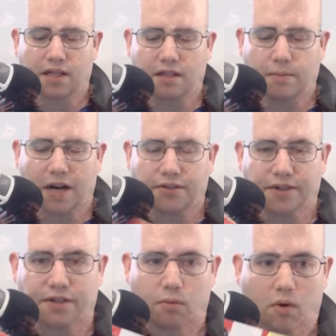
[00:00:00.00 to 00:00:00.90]
These are the
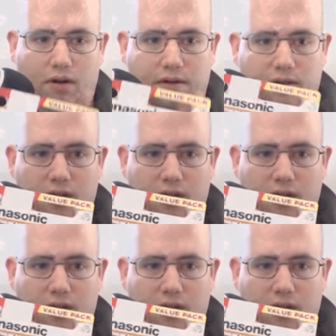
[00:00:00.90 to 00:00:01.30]
batteries you want.